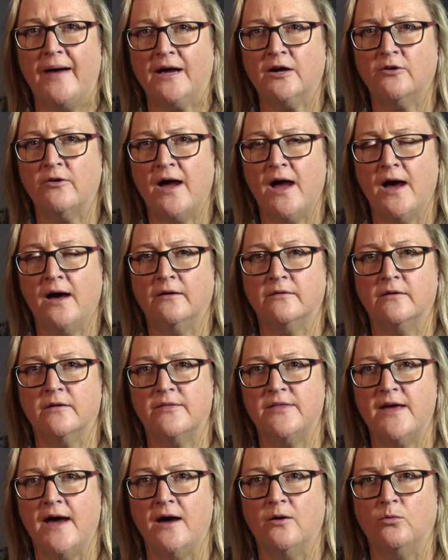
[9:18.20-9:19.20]
background
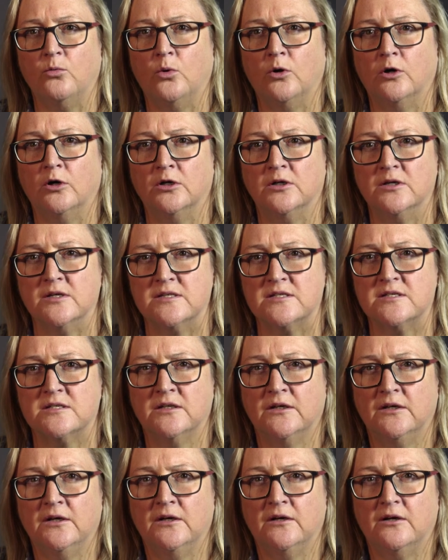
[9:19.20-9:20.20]
that
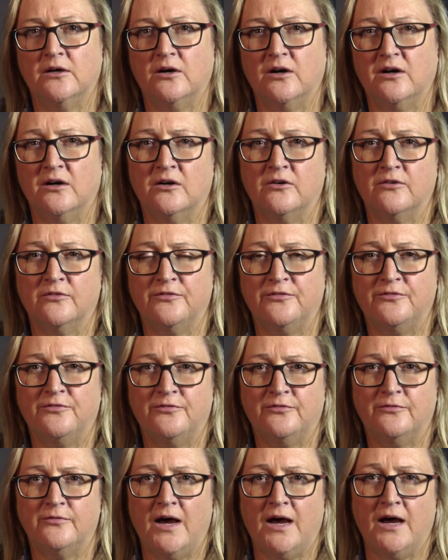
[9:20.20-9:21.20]
was of
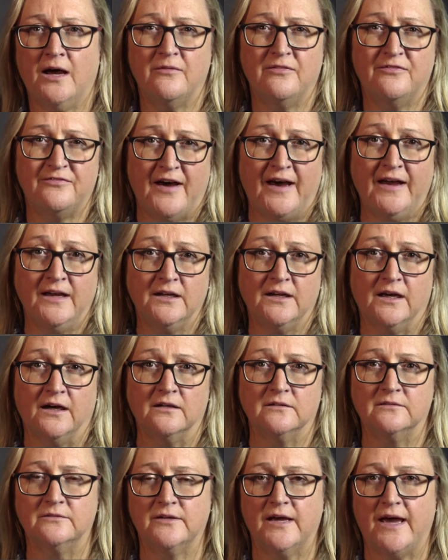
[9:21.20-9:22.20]

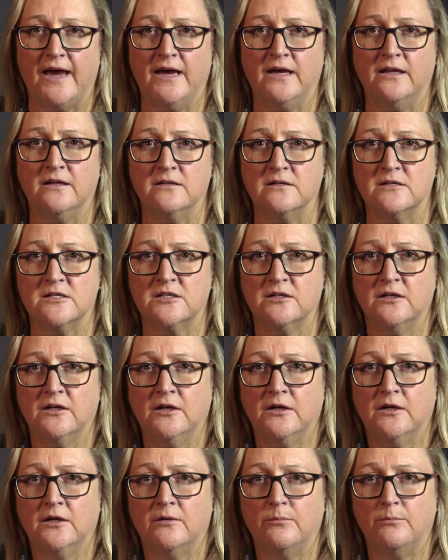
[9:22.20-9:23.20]
failure, and
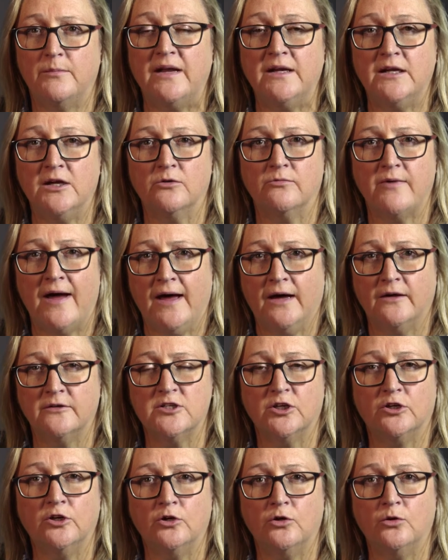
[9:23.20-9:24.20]
many around
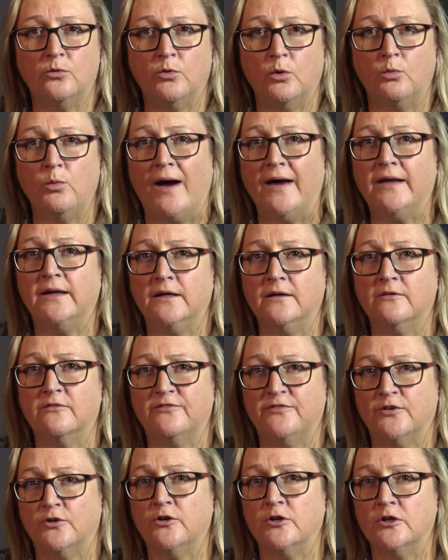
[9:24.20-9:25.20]
her were waiting
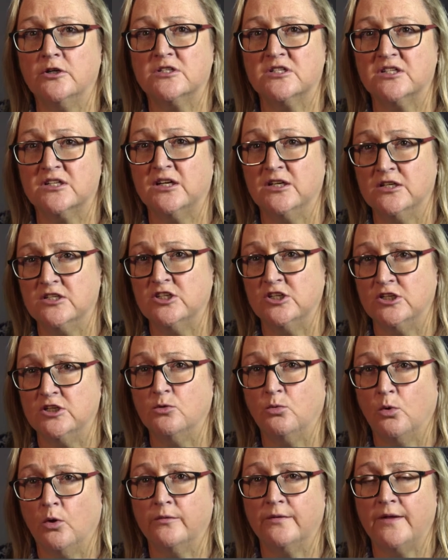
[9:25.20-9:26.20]
for her to
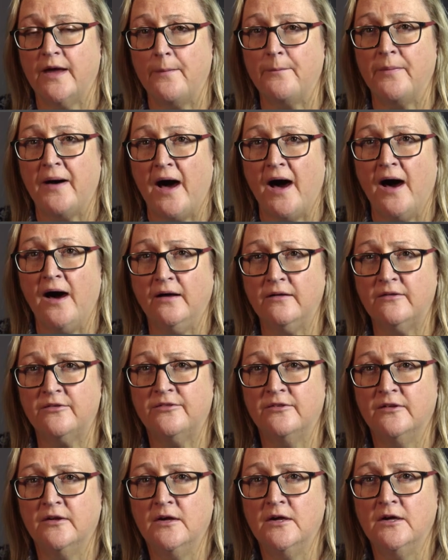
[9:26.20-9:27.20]
continue on that
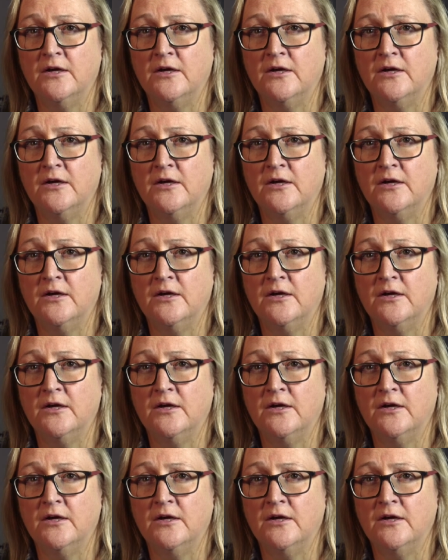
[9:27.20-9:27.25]
path.